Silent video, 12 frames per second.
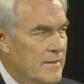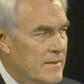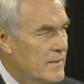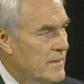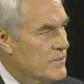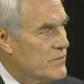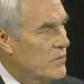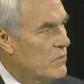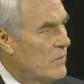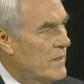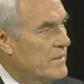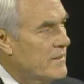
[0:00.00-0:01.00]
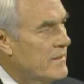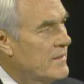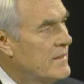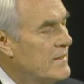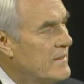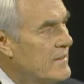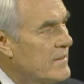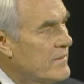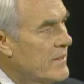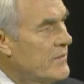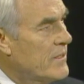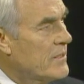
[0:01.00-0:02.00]
It is no wonder
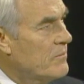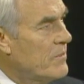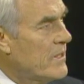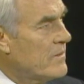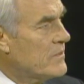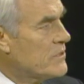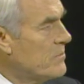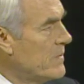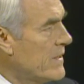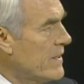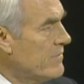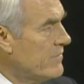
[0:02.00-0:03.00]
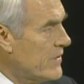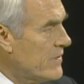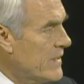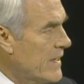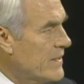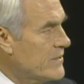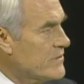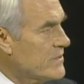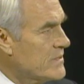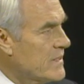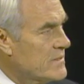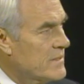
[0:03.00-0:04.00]
that young parents become very
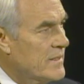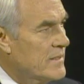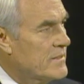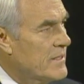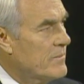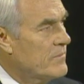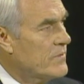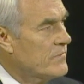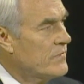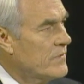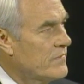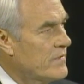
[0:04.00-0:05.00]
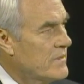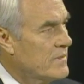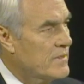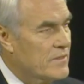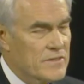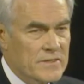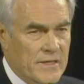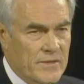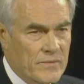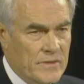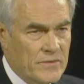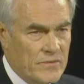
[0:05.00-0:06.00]
anxious as they attempt to fulfill their
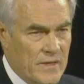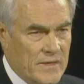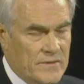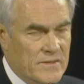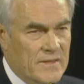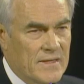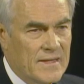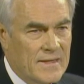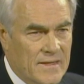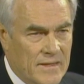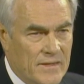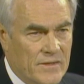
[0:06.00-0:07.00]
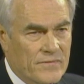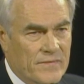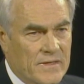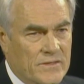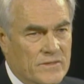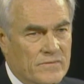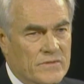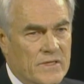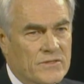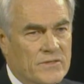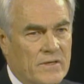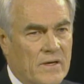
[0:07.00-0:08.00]
sacred trust in the face of
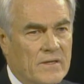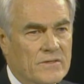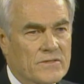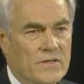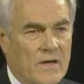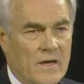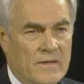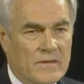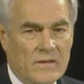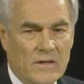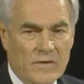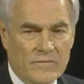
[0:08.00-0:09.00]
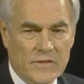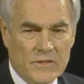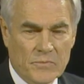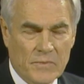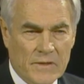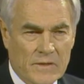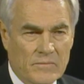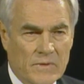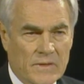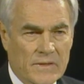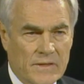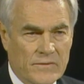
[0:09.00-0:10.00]
such an onslaught of
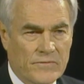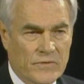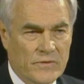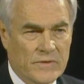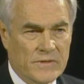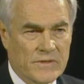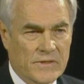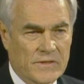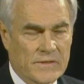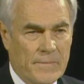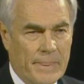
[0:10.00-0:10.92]
despicable influences.